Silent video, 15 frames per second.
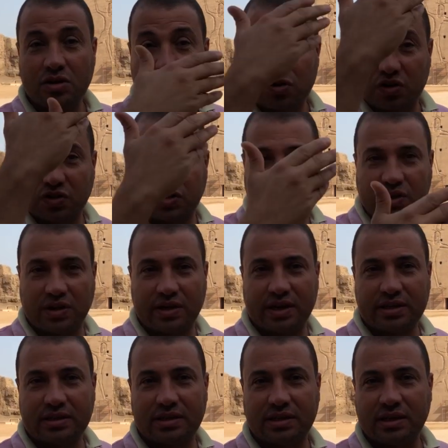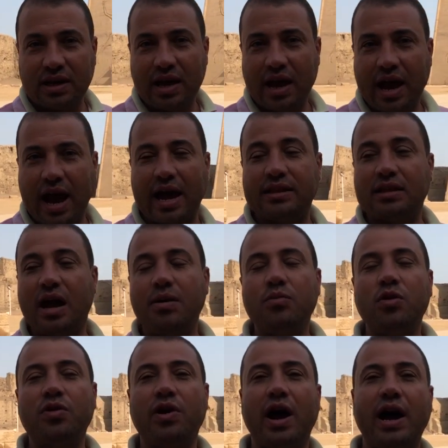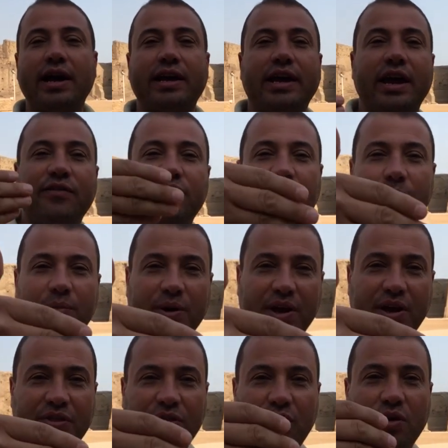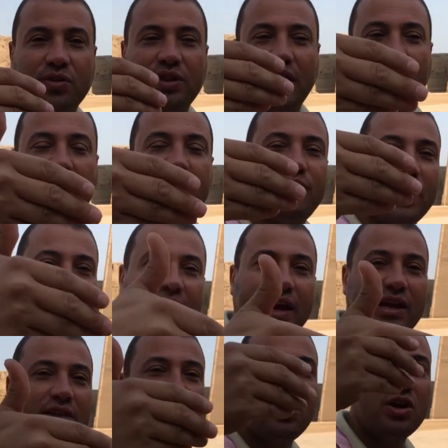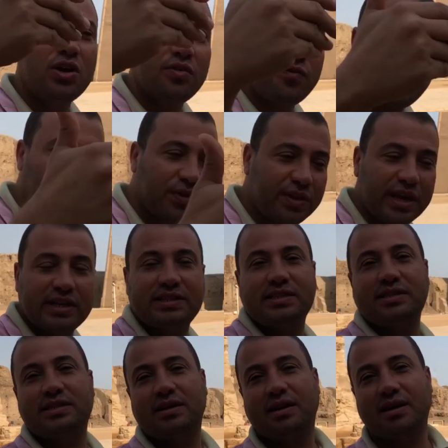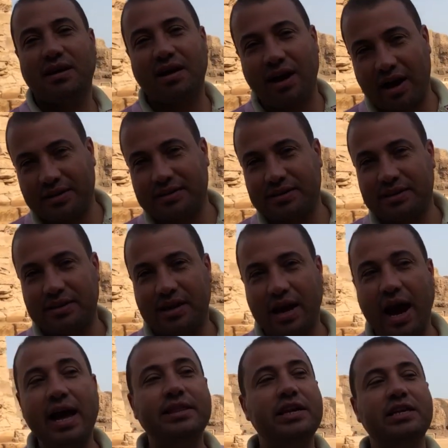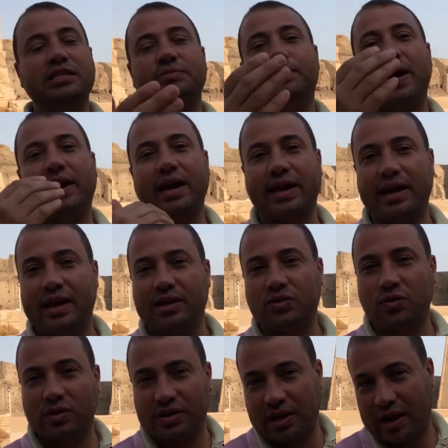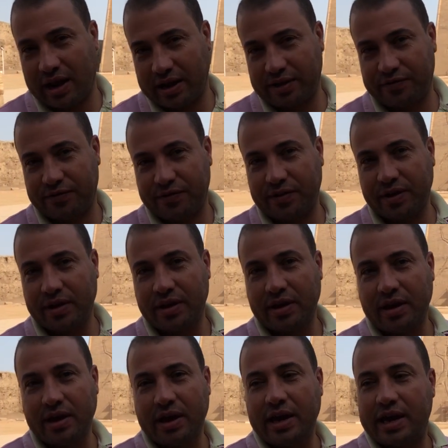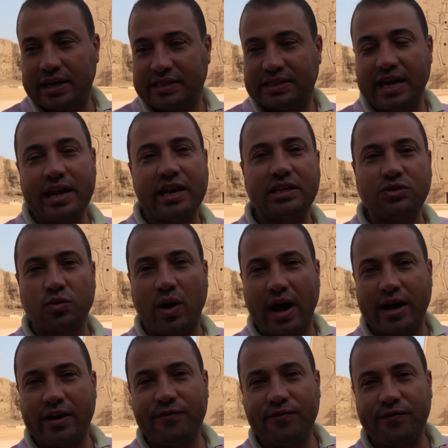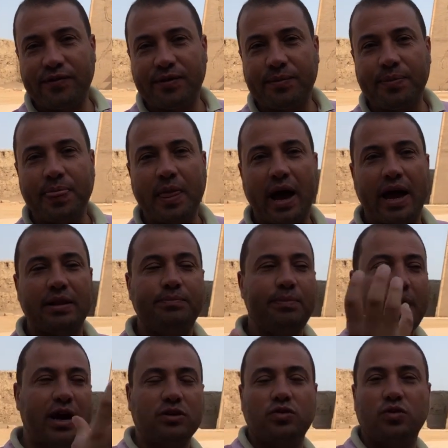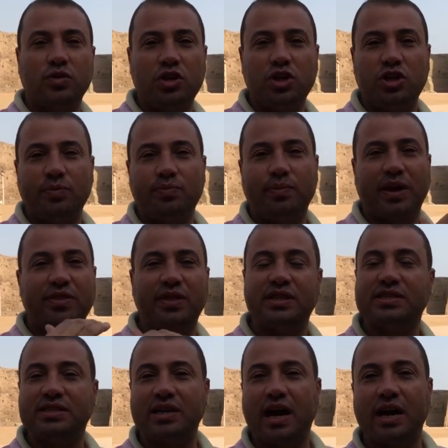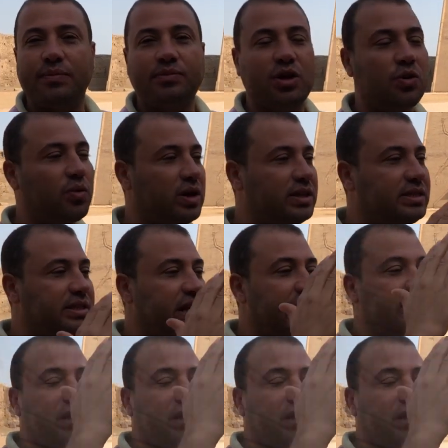restore it and Amun Ra gave the breath or the life again for this god and he's back again to the life he's take his wife and back to Egypt but this time they will stay